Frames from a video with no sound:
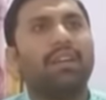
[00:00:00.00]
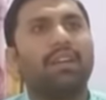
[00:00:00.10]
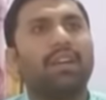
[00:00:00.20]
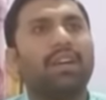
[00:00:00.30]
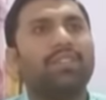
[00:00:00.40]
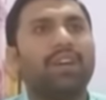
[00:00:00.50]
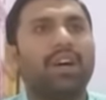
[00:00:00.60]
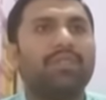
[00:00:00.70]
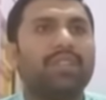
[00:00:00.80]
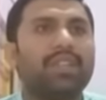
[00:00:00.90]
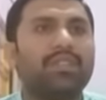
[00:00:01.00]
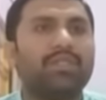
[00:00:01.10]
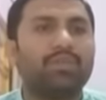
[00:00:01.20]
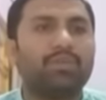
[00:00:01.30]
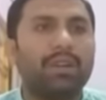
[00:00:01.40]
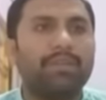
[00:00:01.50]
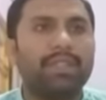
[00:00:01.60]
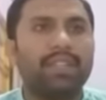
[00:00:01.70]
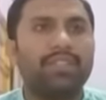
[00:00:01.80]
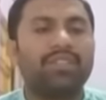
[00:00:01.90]
class of things to come
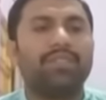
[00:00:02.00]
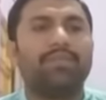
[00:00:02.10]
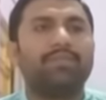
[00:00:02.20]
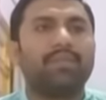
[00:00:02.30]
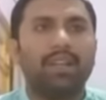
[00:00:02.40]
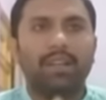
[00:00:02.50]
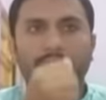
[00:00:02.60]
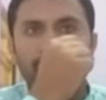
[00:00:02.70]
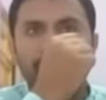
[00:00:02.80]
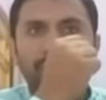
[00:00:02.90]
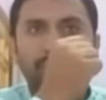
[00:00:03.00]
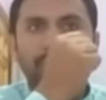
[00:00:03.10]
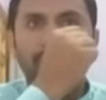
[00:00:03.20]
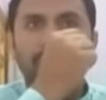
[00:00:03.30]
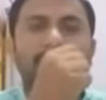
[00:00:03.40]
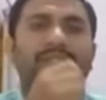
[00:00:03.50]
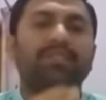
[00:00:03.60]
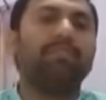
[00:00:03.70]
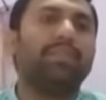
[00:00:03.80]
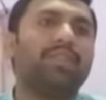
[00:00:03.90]
tense. Tenses, rules and
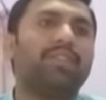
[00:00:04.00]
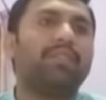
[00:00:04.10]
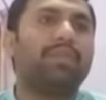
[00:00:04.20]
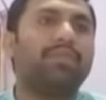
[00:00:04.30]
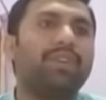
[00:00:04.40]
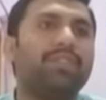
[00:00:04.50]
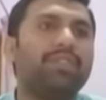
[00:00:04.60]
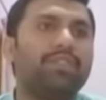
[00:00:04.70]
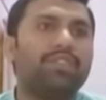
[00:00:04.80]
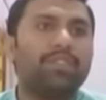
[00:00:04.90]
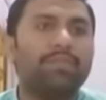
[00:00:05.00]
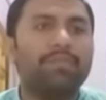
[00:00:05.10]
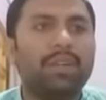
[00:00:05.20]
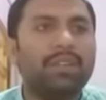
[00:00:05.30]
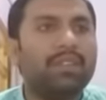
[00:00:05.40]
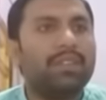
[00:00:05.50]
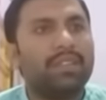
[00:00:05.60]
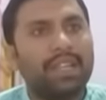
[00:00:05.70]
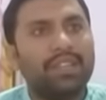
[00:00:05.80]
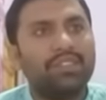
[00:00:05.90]
examples. Number first, simple
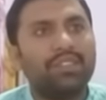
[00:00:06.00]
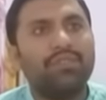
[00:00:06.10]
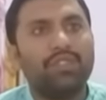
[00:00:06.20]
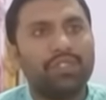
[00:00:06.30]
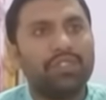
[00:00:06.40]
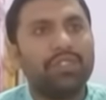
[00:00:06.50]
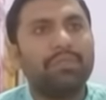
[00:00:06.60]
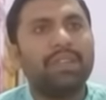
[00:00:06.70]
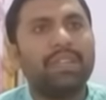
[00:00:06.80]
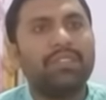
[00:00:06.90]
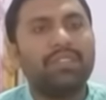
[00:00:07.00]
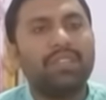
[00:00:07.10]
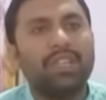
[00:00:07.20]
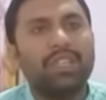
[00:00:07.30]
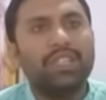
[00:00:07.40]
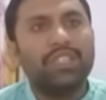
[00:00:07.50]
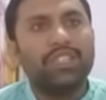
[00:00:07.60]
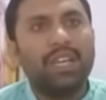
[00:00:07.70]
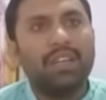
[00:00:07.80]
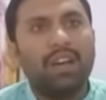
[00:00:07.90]
tense, future simple tense,
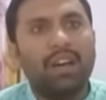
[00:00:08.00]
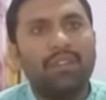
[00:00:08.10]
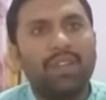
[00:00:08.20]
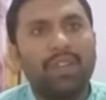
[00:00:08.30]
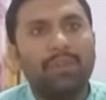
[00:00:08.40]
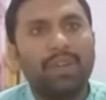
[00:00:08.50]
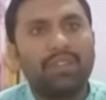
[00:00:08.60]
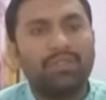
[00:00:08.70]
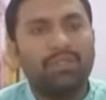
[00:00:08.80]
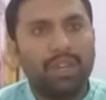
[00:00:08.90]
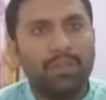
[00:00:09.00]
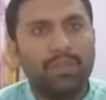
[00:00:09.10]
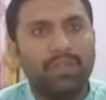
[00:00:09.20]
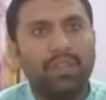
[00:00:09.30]
shall or will plus verb.